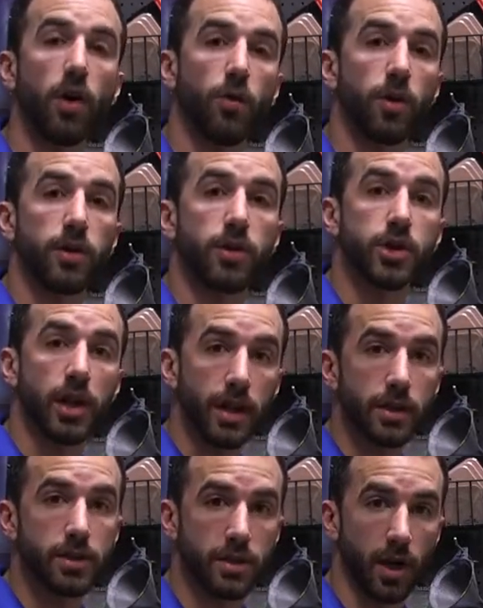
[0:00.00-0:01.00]
Where the
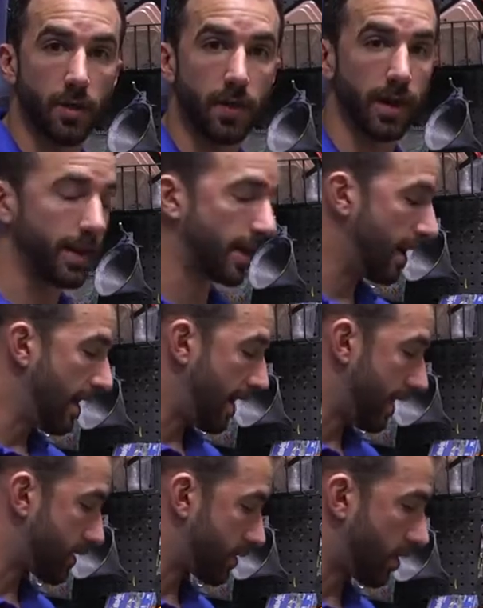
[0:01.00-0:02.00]
changes come in
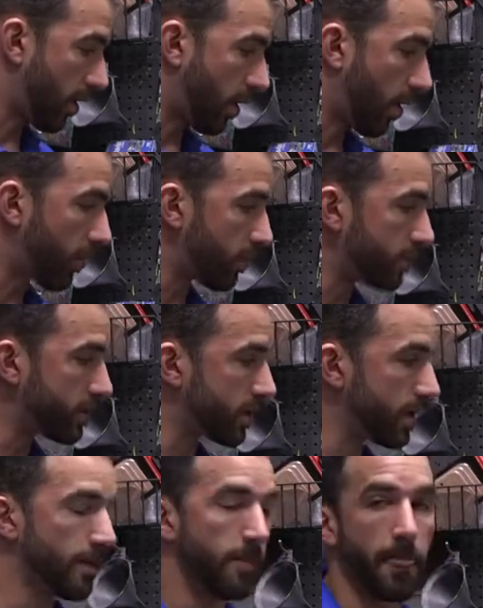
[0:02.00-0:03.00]
is the hose
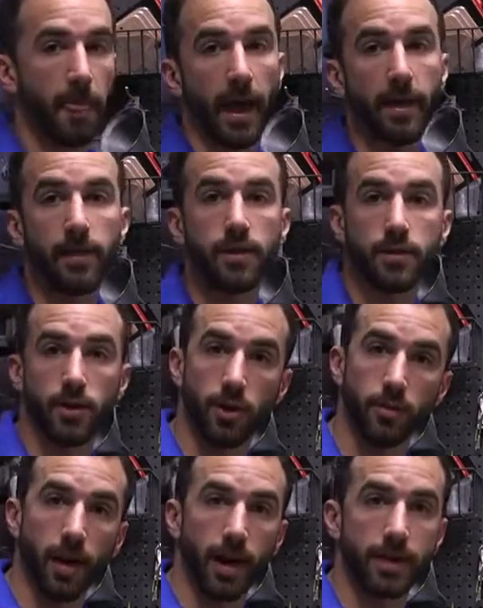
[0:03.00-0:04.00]
and the
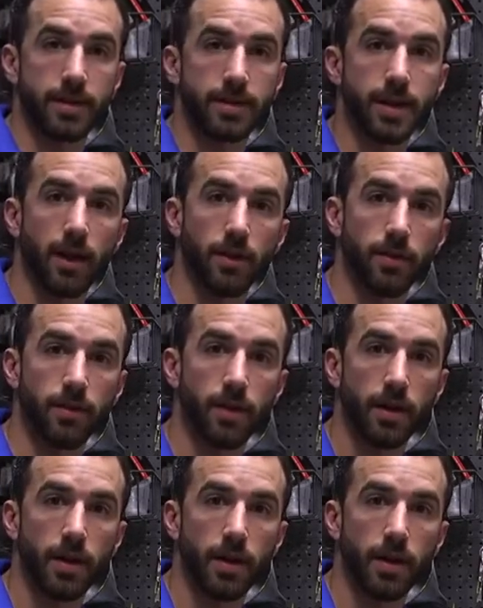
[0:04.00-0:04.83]
turbine itself.